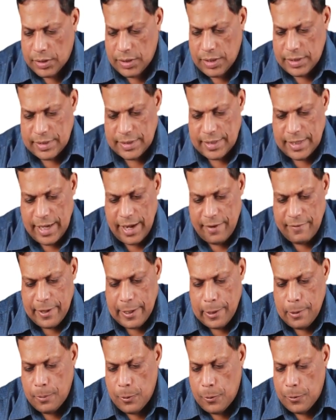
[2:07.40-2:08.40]
This
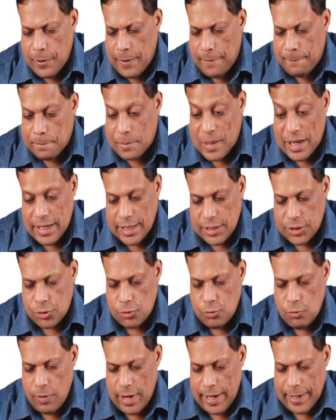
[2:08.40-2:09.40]
clavicle bone, it has
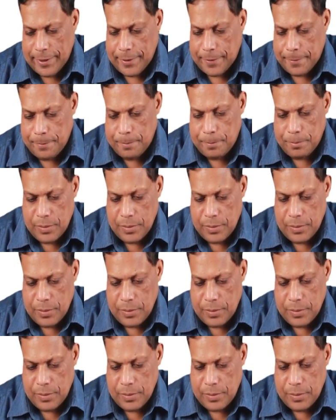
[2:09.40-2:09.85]
two ends.